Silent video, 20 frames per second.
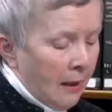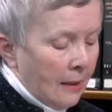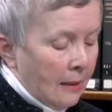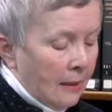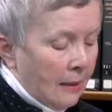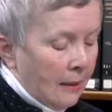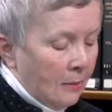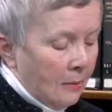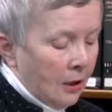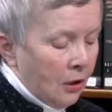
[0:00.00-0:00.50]
as a
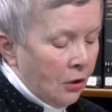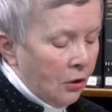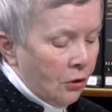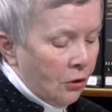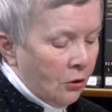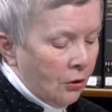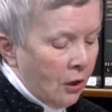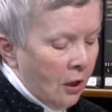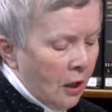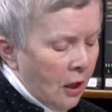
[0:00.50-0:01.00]

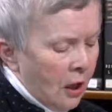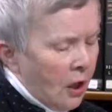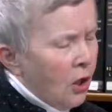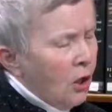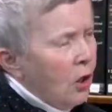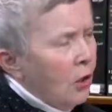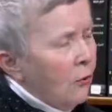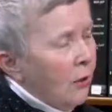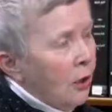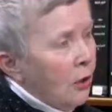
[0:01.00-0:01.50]
commissioner,
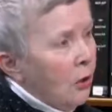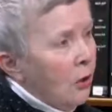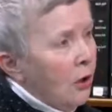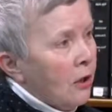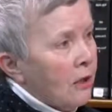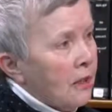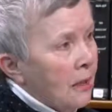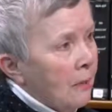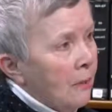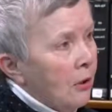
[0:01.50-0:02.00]
do you recall
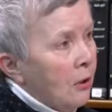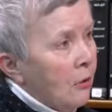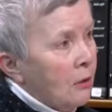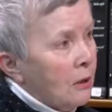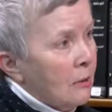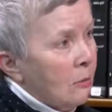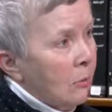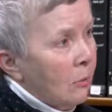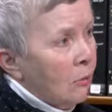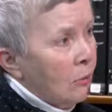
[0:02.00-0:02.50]
some of
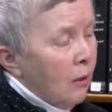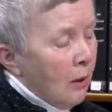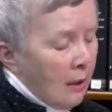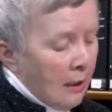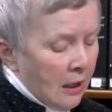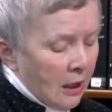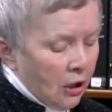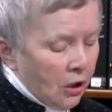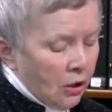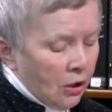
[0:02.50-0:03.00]
those
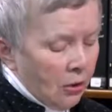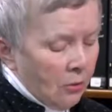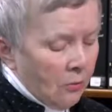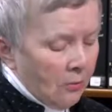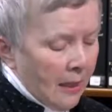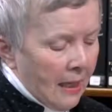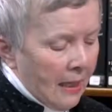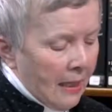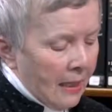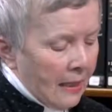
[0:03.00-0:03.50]
initial
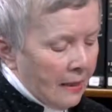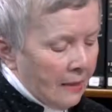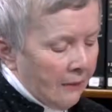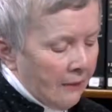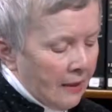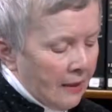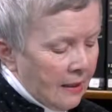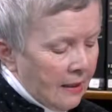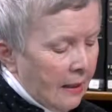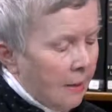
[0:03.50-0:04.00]
meetings of
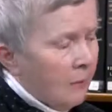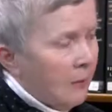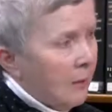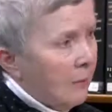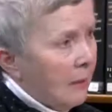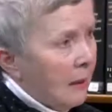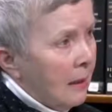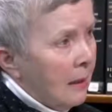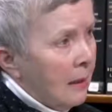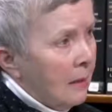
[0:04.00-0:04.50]
the
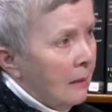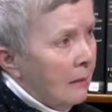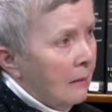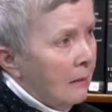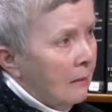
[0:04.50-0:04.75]
subcommittee?